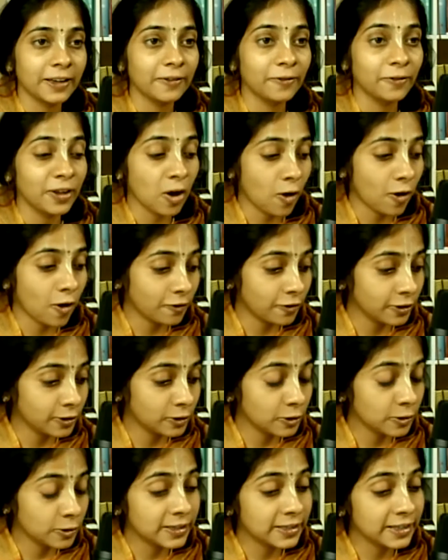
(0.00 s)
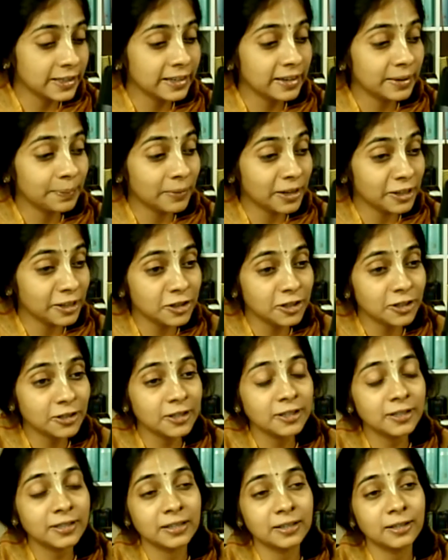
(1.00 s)
We offer Tulsi
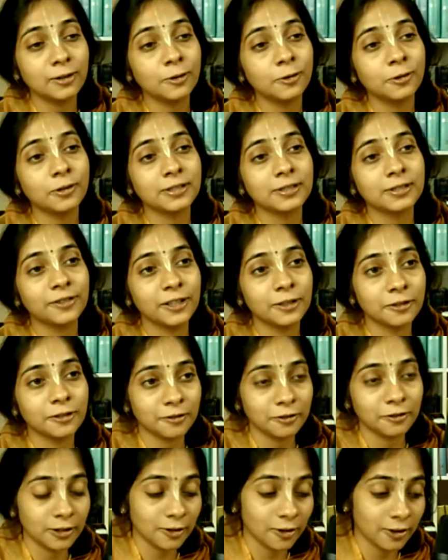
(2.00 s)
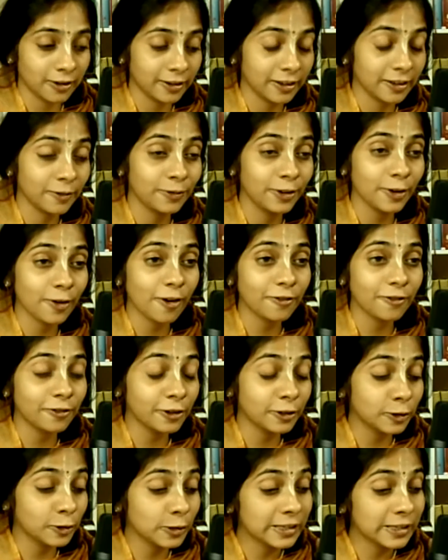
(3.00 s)
manjaris at the lotus feet of the Lord. We
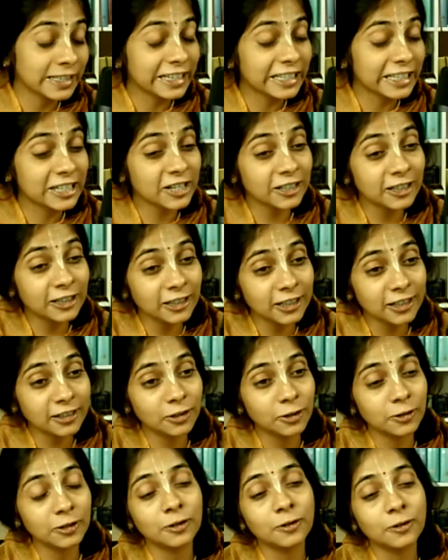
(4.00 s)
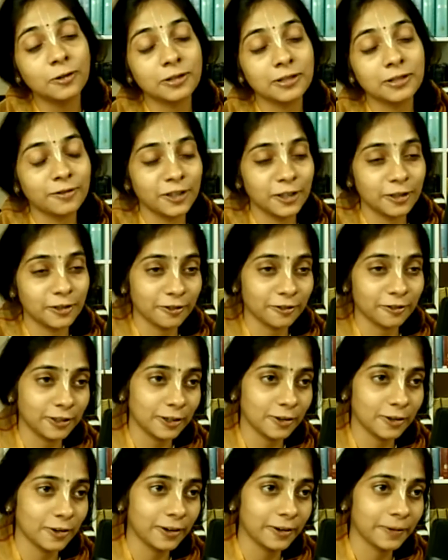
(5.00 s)
offer Tulsi chandan to the lotus feet of the
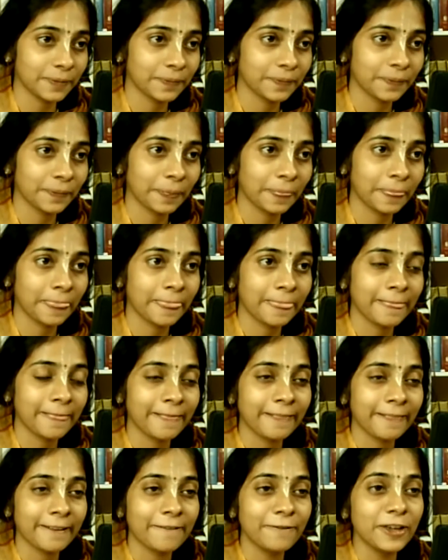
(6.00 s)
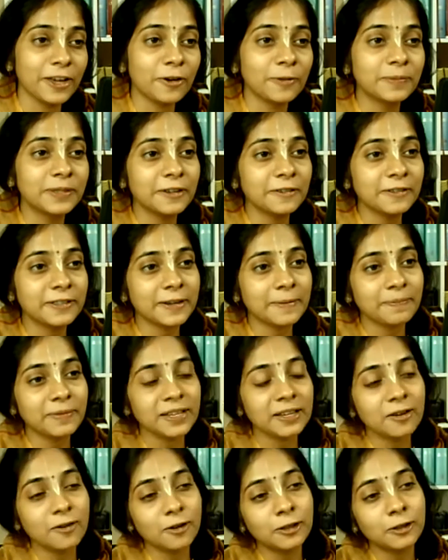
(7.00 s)
Lord. We observe
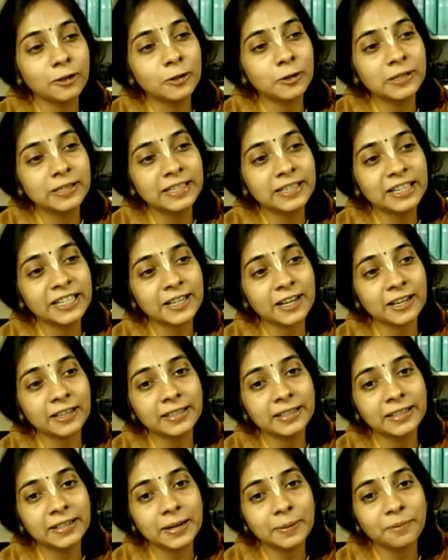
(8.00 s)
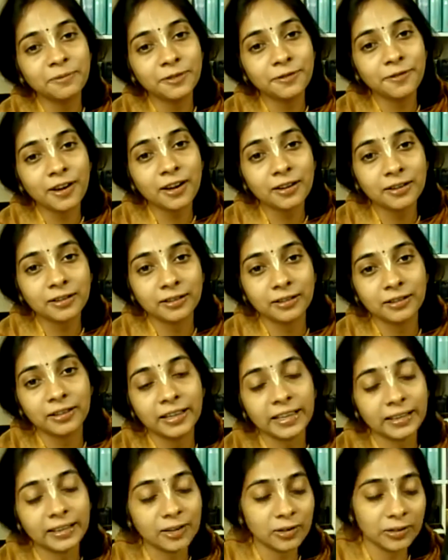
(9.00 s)
something called Tulsi Shaligram Vivaha
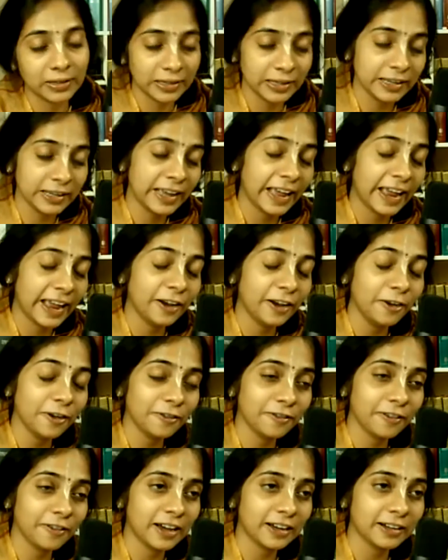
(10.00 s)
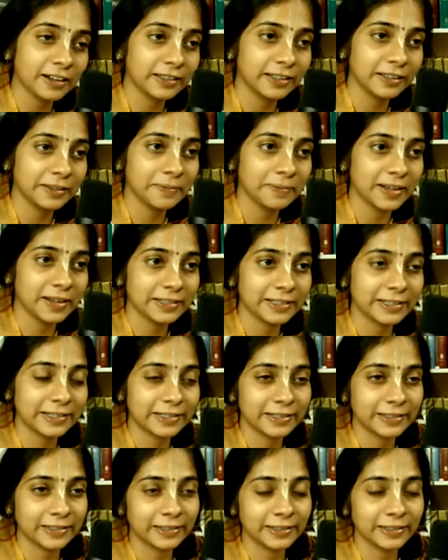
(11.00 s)
at the end of Kartik
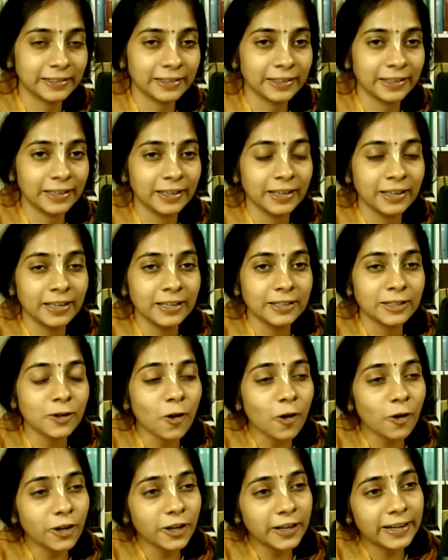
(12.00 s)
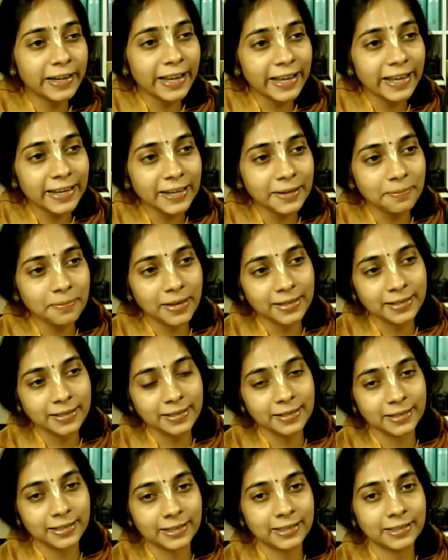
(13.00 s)
Mass. So on a daily
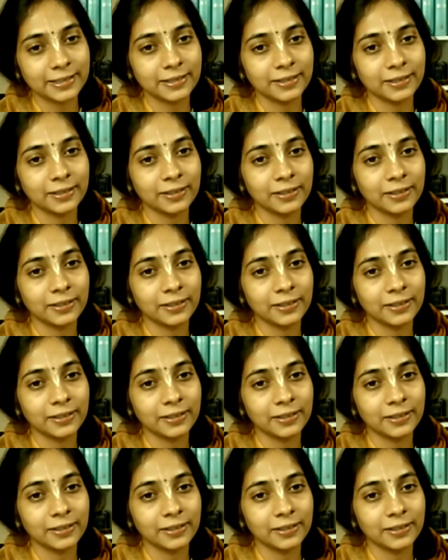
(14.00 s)
basis,